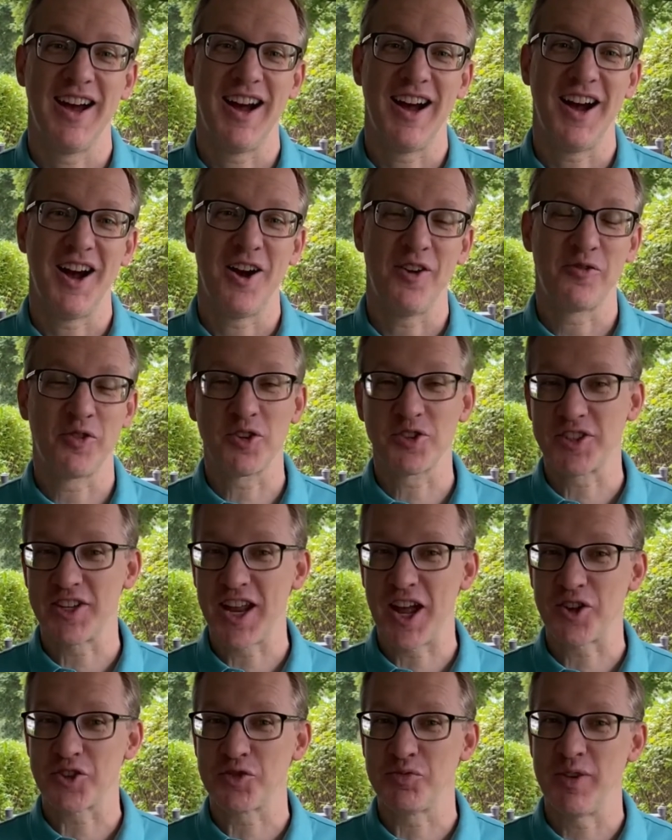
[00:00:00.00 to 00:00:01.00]
Uh, first
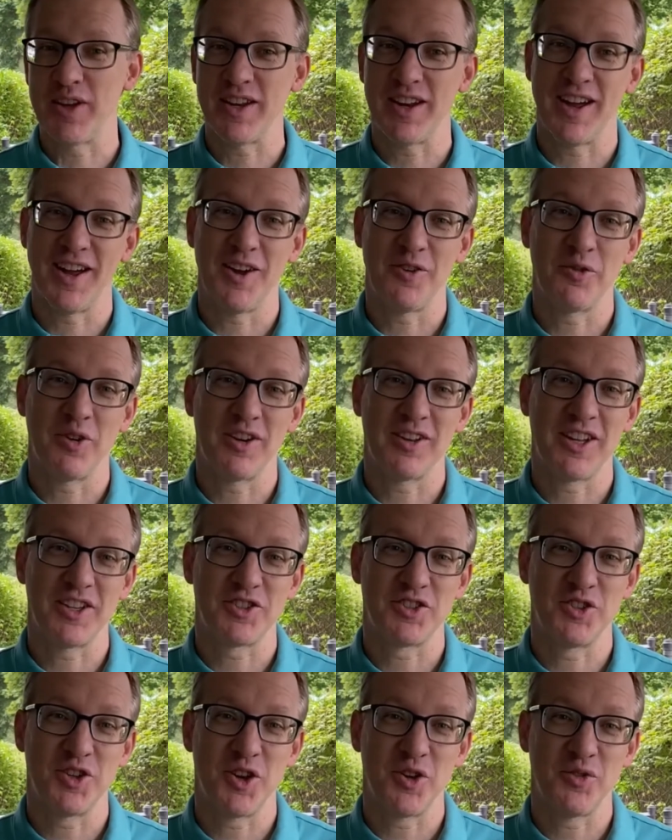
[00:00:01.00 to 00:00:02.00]
announcement I want to let
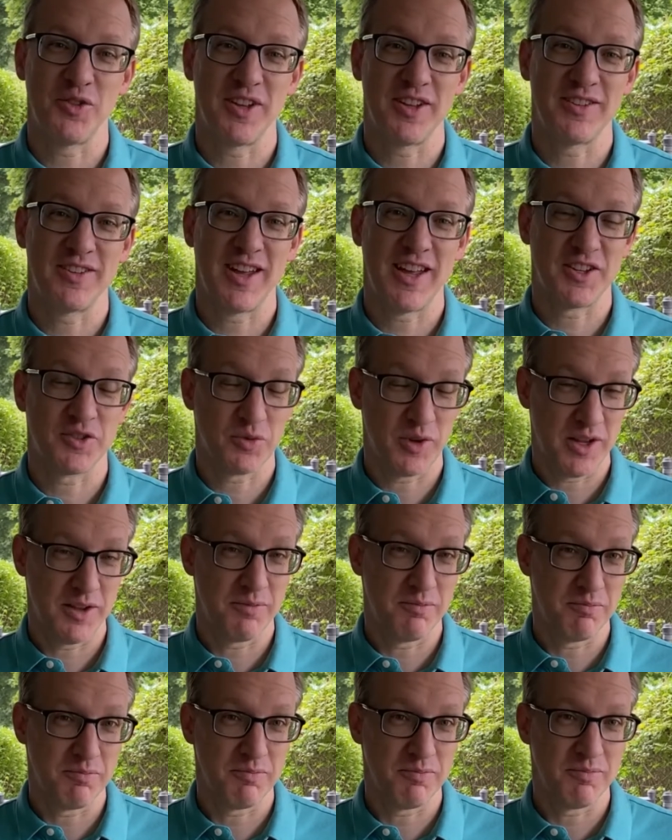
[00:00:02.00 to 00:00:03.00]
you know that as
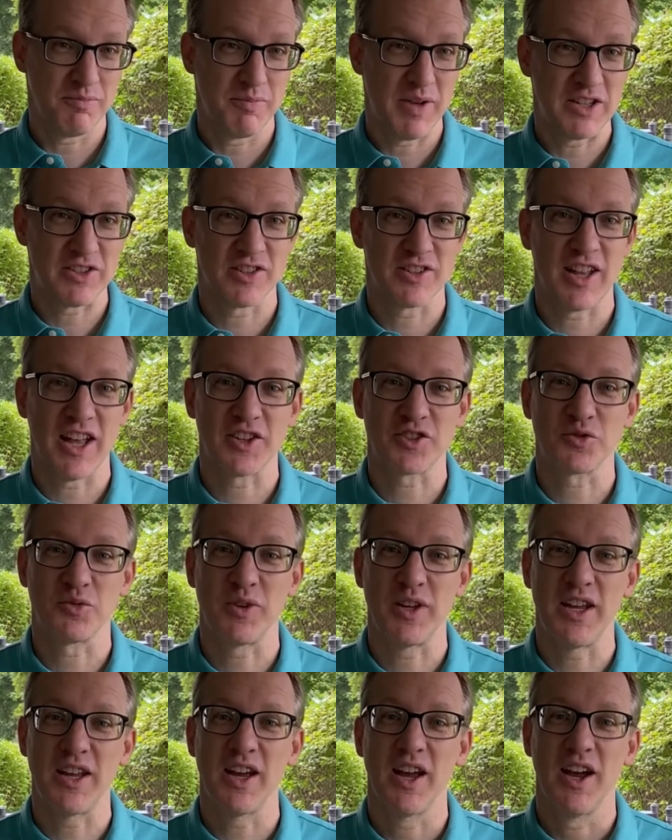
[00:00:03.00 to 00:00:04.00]
we mentioned last
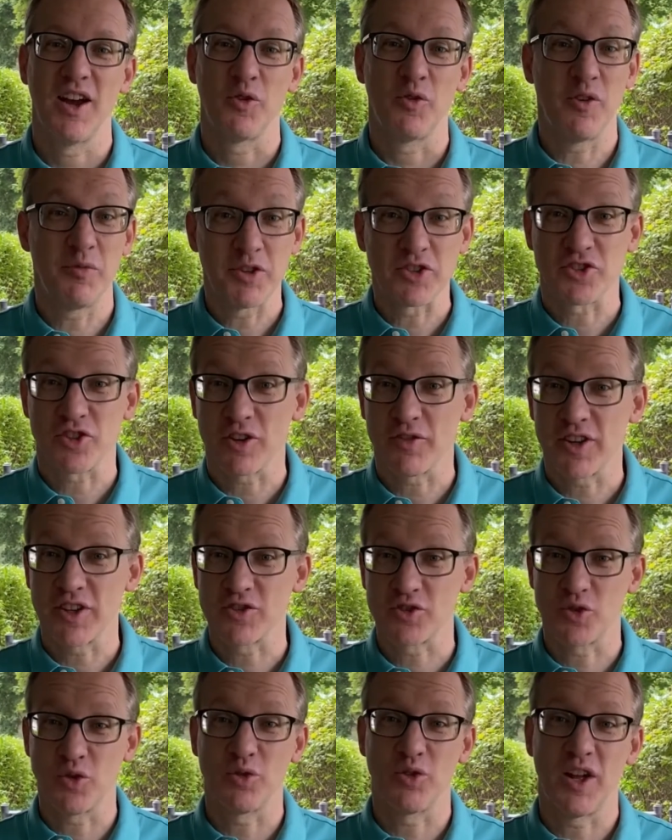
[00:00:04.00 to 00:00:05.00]
week, we've been serving
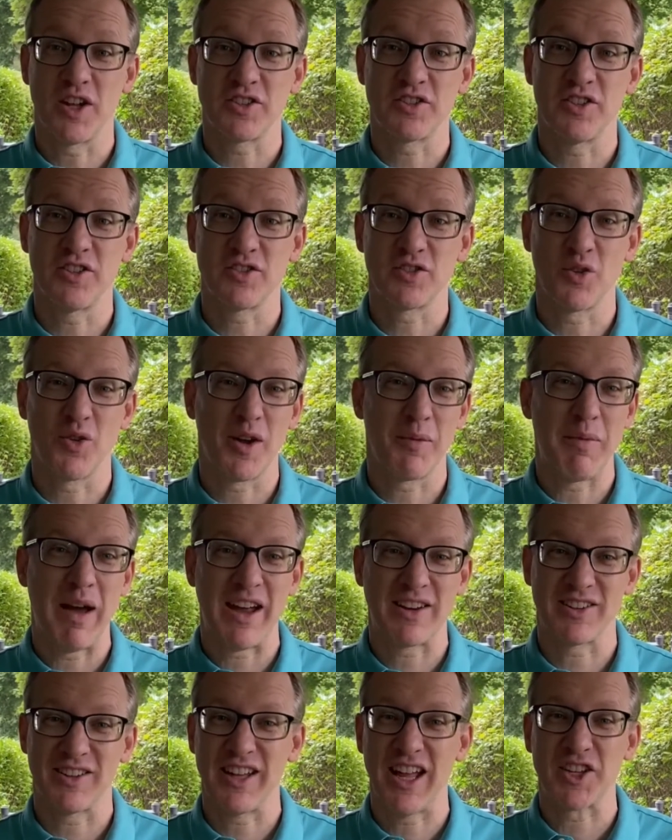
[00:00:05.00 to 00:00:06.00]
school lunches going
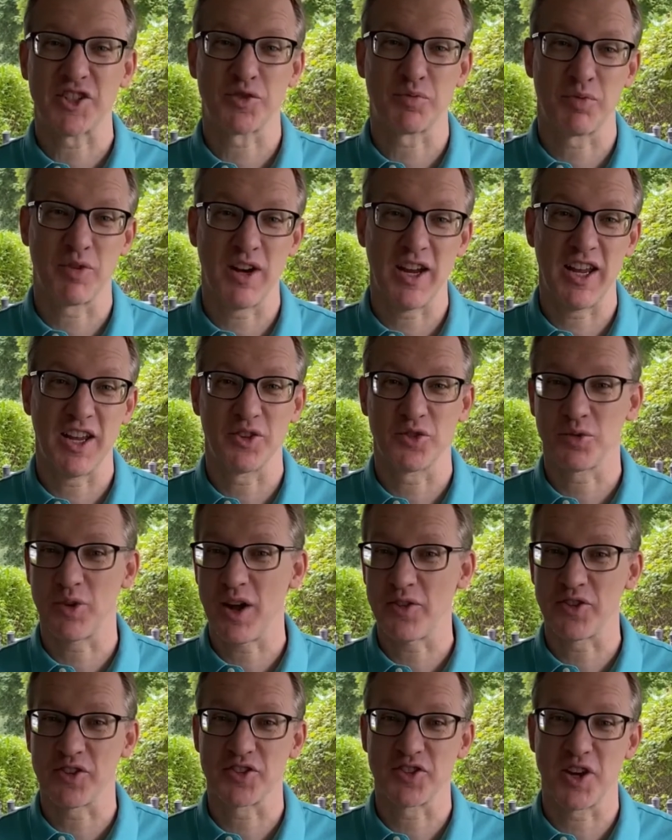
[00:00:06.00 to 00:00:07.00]
back to last spring and
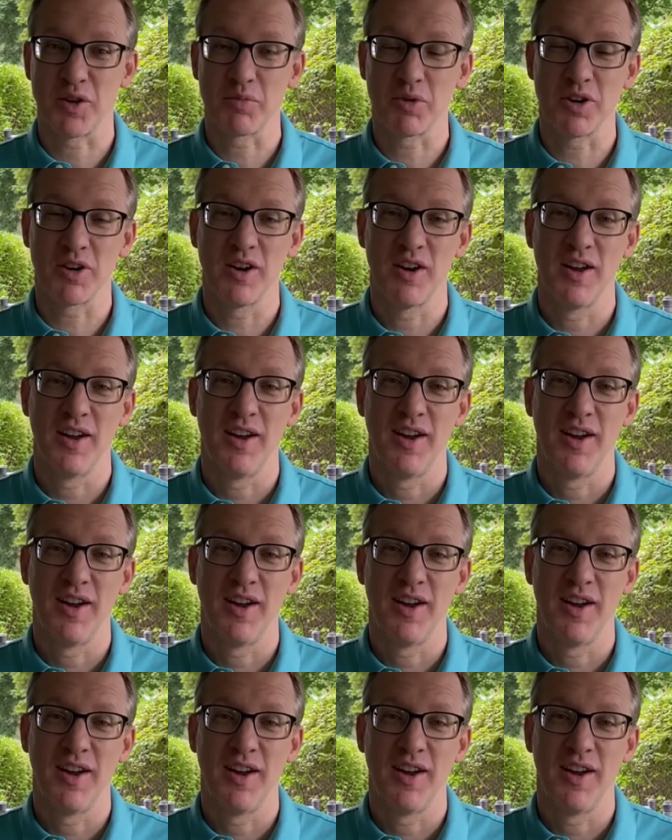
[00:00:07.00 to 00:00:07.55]
throughout the summer.